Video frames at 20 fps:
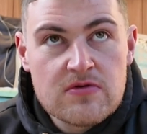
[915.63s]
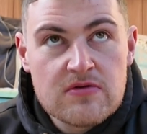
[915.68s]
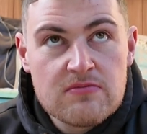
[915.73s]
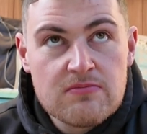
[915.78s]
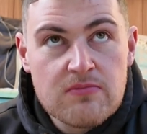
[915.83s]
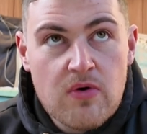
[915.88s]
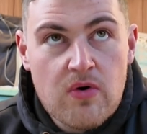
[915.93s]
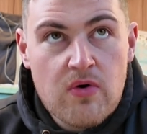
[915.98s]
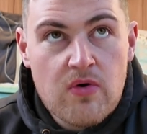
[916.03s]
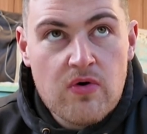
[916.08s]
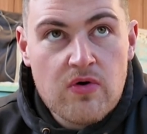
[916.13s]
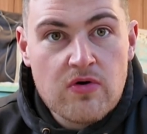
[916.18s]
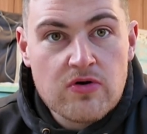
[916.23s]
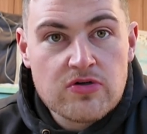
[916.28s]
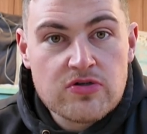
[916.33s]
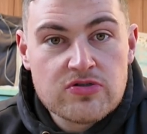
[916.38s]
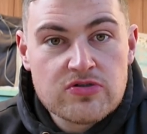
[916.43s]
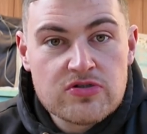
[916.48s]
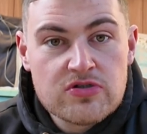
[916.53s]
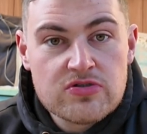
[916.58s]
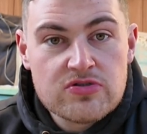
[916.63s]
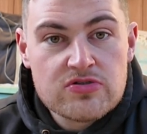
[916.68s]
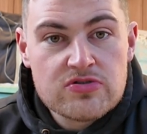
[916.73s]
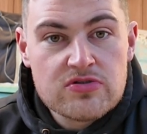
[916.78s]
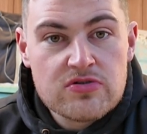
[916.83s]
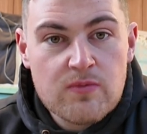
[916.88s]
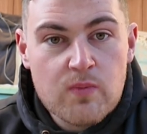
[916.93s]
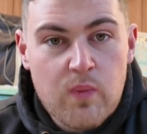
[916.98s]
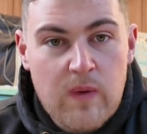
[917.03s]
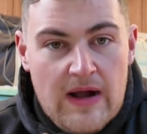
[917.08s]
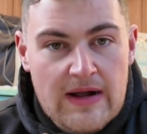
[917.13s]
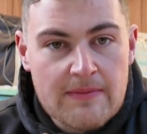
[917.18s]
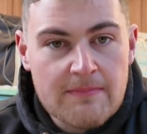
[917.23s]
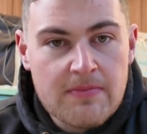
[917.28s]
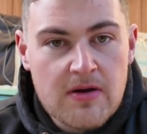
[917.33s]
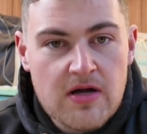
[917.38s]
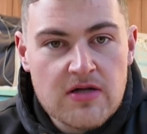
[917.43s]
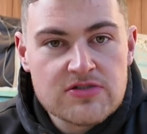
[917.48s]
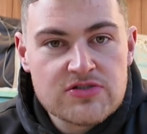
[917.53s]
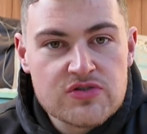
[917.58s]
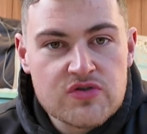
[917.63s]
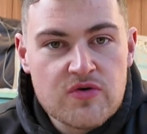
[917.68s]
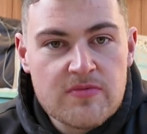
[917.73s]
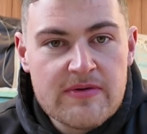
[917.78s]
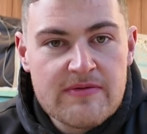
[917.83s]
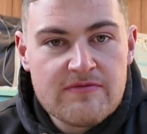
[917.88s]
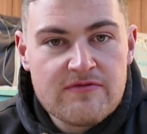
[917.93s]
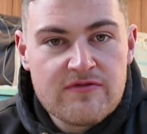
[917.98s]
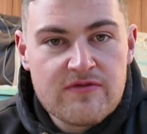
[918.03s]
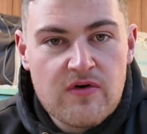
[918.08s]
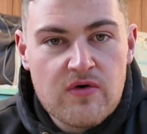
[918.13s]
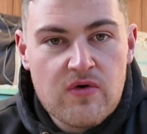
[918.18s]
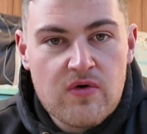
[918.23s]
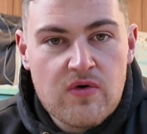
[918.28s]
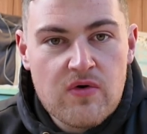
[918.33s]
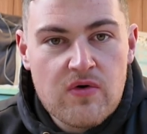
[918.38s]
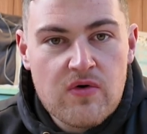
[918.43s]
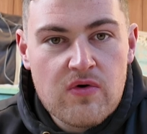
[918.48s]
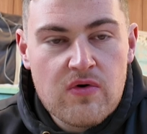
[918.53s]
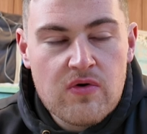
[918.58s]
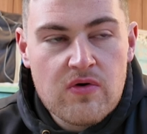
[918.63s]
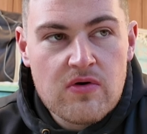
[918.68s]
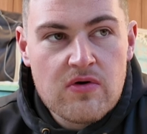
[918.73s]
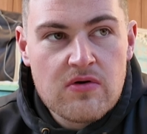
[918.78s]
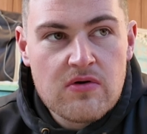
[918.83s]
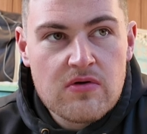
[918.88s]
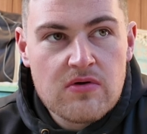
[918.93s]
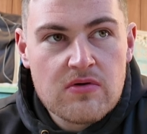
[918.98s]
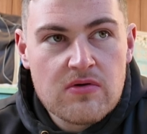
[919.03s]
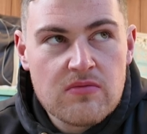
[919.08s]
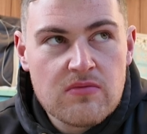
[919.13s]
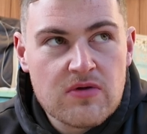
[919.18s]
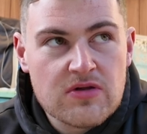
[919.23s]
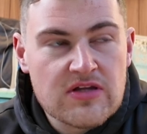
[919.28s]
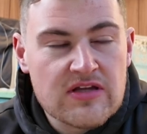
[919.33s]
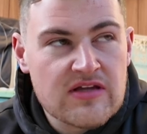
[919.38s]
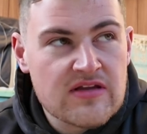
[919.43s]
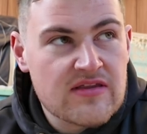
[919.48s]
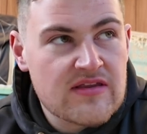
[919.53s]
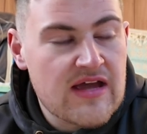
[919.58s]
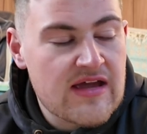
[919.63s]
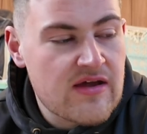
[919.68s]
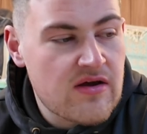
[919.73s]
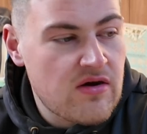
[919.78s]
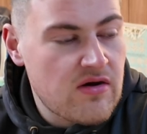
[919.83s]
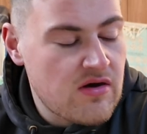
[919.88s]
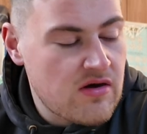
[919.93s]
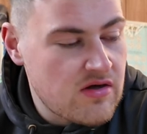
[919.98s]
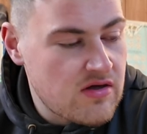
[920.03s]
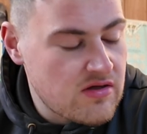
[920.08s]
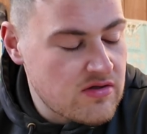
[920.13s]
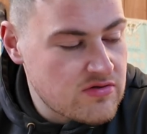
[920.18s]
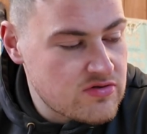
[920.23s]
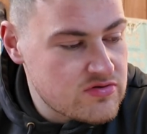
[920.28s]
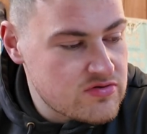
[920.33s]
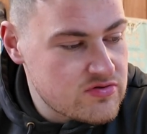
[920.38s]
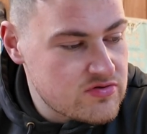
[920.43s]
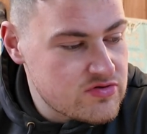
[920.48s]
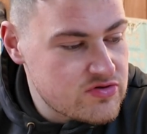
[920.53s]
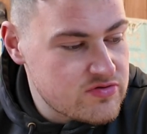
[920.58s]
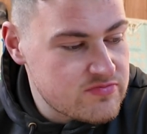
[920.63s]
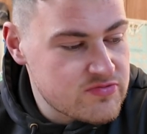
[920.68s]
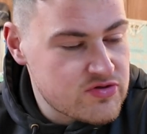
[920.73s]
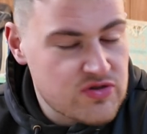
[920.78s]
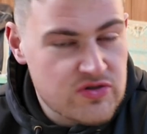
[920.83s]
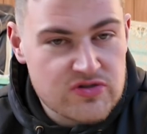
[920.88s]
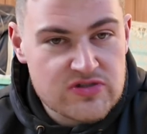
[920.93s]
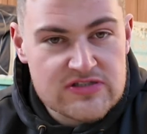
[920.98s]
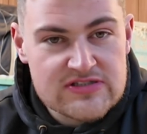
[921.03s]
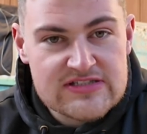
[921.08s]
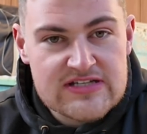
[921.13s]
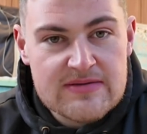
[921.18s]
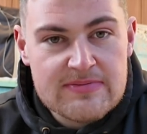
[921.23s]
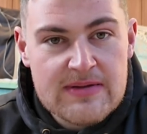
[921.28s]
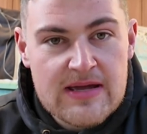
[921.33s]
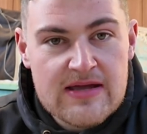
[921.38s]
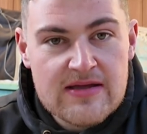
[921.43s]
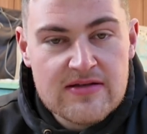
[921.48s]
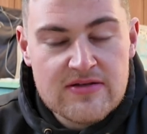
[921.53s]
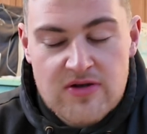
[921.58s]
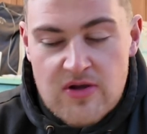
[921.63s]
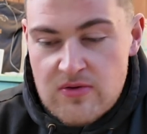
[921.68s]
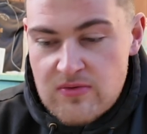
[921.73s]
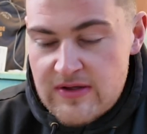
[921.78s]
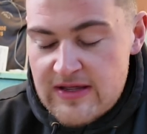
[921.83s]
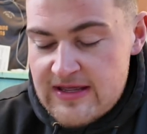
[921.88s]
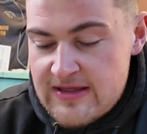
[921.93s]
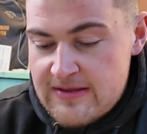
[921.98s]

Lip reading: more wagon parts to come in for what they are, some sort of dipper. No,